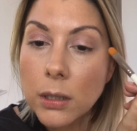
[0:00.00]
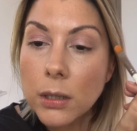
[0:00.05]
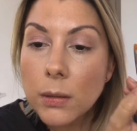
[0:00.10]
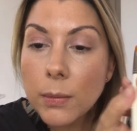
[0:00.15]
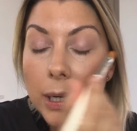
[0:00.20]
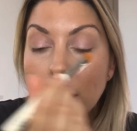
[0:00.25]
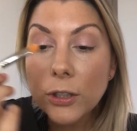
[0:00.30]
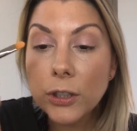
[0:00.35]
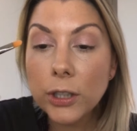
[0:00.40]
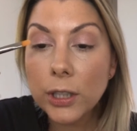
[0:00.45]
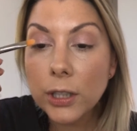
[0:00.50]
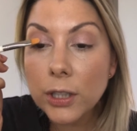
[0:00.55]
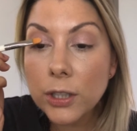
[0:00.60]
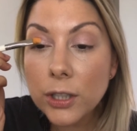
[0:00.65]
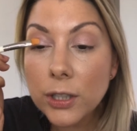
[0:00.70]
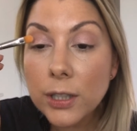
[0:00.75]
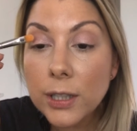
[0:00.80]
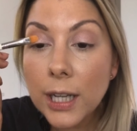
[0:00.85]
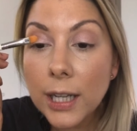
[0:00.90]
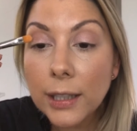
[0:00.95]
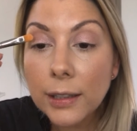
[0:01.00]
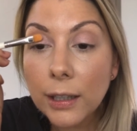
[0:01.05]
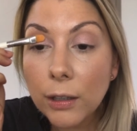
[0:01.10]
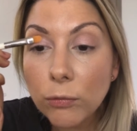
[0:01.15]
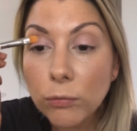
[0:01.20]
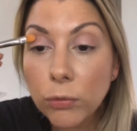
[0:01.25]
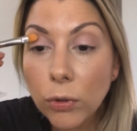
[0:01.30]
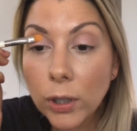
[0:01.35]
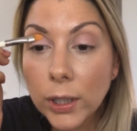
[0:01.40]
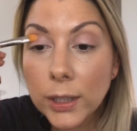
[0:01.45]
I'm actually going to just take
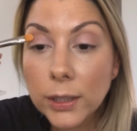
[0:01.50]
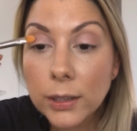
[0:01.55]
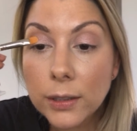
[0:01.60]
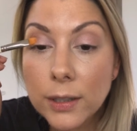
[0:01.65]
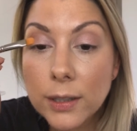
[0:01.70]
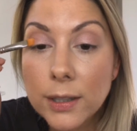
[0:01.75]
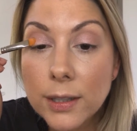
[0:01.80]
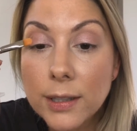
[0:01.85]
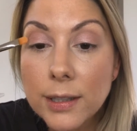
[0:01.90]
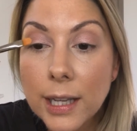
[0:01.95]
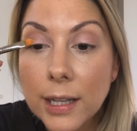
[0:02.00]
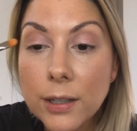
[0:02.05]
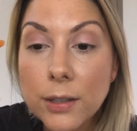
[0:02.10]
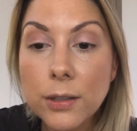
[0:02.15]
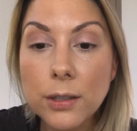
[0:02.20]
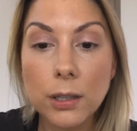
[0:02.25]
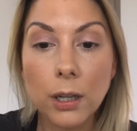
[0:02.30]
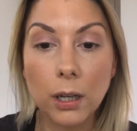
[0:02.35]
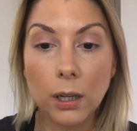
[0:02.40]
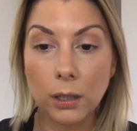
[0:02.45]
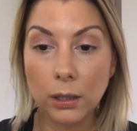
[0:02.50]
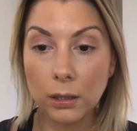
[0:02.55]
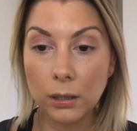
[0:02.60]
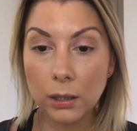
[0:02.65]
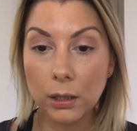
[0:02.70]
that right to the center